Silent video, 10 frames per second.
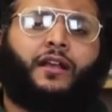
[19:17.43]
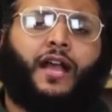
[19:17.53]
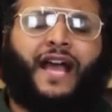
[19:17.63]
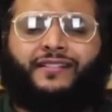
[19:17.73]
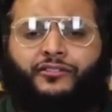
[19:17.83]

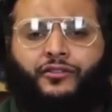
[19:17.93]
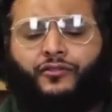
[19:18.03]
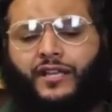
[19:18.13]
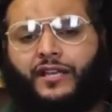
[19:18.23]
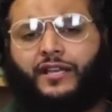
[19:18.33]
And
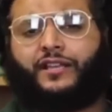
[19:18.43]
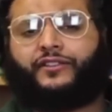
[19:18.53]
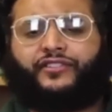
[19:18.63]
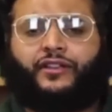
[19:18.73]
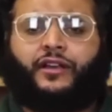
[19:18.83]
really,
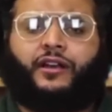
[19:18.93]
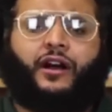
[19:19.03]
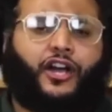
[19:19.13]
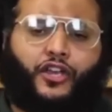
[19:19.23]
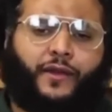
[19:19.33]
he's uh,
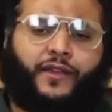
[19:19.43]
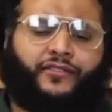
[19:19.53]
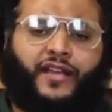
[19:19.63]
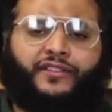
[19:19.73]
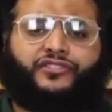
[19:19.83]

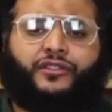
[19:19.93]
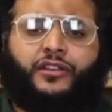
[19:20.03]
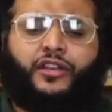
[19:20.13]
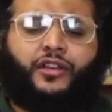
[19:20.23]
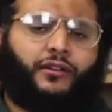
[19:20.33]
arguing that
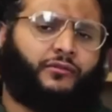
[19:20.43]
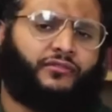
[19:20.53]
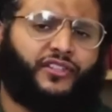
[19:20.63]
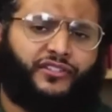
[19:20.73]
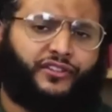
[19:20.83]

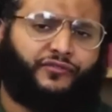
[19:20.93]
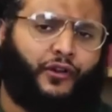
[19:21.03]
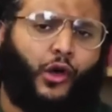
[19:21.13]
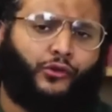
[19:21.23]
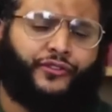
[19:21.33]
this is
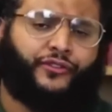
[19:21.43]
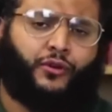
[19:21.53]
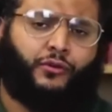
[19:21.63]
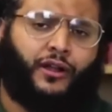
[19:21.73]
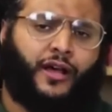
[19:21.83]
false in
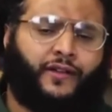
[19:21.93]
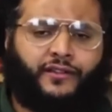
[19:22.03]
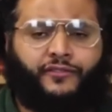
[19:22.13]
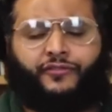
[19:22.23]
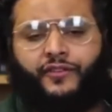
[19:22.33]
the
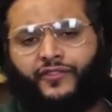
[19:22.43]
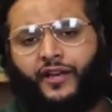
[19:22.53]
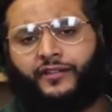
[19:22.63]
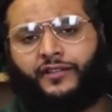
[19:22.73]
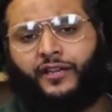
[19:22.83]
Quran. If, if
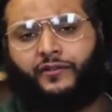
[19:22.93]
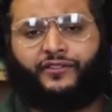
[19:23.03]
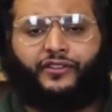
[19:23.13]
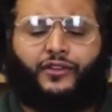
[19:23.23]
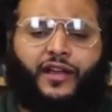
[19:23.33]
the idea
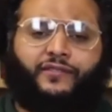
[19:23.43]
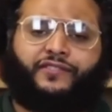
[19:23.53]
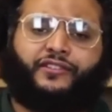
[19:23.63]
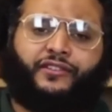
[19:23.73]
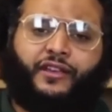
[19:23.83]
is that you have
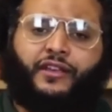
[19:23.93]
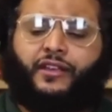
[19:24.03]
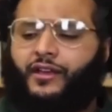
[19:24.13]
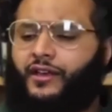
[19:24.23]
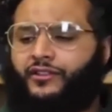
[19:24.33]
these
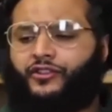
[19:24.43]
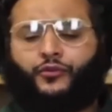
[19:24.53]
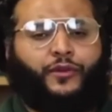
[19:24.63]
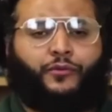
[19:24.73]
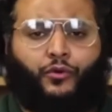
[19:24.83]
uh, the
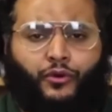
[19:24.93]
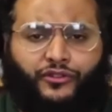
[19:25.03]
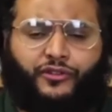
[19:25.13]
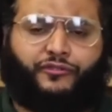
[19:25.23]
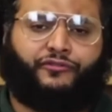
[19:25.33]
sweet
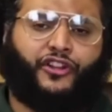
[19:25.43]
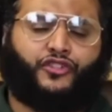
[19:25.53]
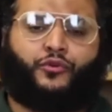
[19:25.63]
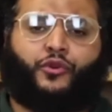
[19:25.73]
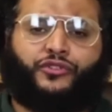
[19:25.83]
water, the
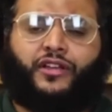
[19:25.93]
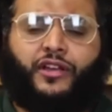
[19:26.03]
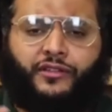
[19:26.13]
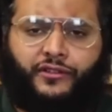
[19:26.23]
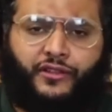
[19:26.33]
fresh water,
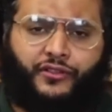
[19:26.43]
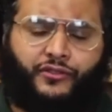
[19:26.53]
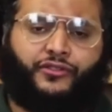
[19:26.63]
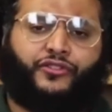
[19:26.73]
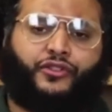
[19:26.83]
and uh,
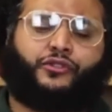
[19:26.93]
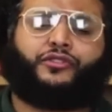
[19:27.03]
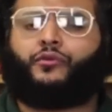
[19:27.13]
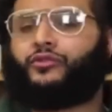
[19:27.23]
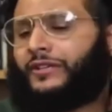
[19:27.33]
the
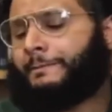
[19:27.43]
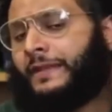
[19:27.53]
salty water,